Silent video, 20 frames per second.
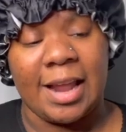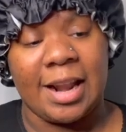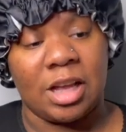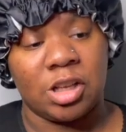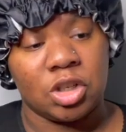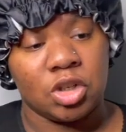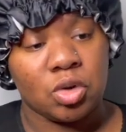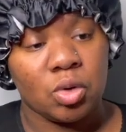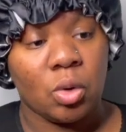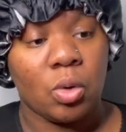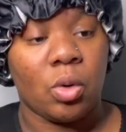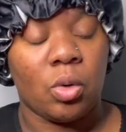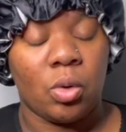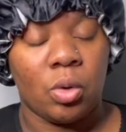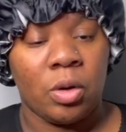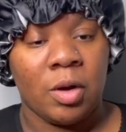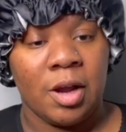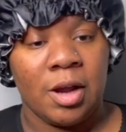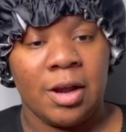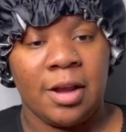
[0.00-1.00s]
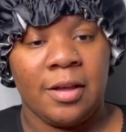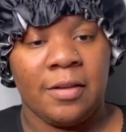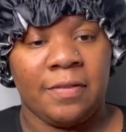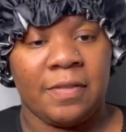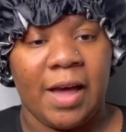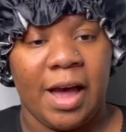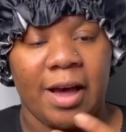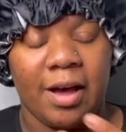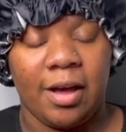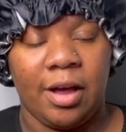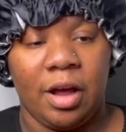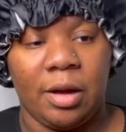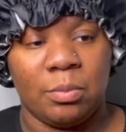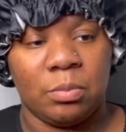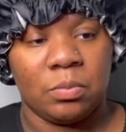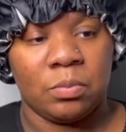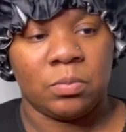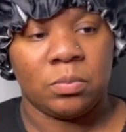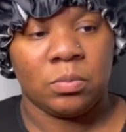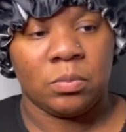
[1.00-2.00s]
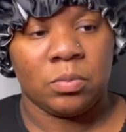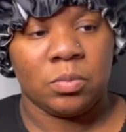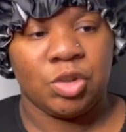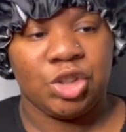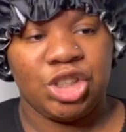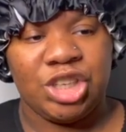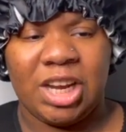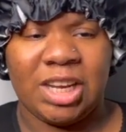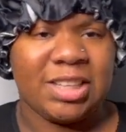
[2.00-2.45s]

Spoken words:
And I saw that she